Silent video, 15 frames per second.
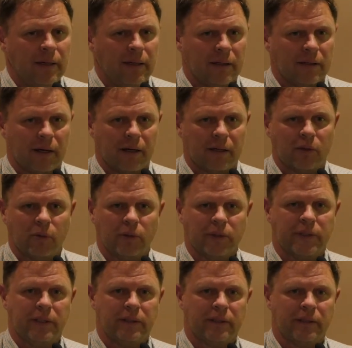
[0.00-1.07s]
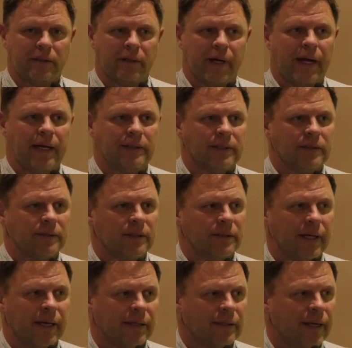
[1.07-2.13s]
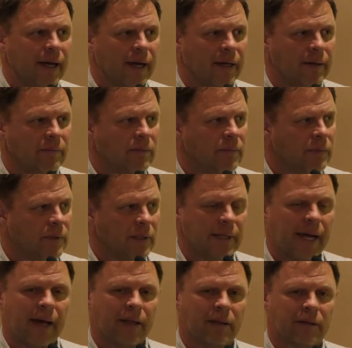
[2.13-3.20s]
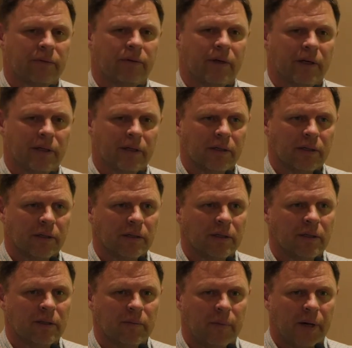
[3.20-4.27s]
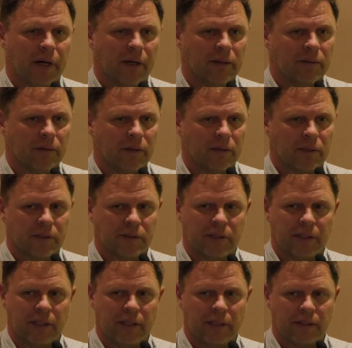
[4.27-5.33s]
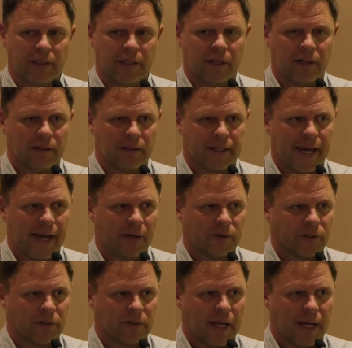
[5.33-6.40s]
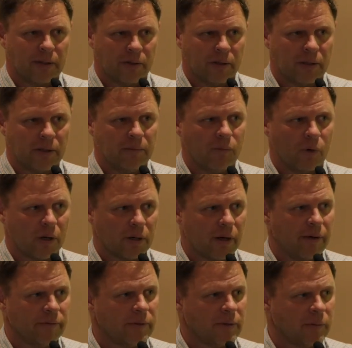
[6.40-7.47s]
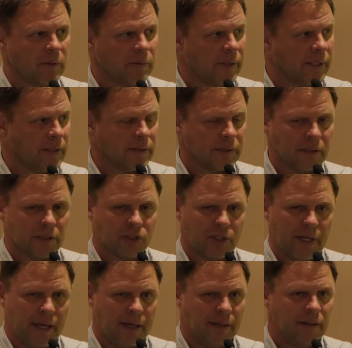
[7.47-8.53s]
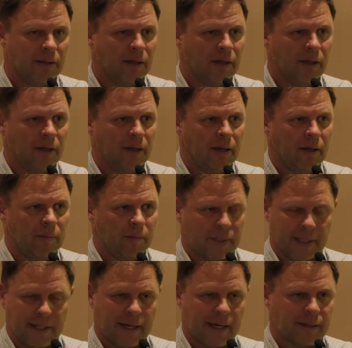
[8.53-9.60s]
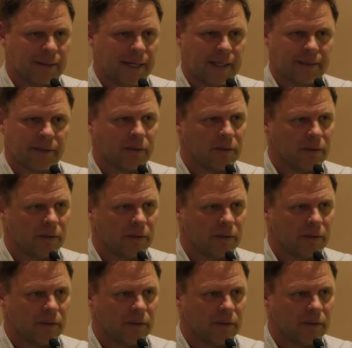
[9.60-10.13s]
And our cool season grasses at that time did not look very good. But you can see in here the cows are not only more comfortable because of the shade, but they got lots of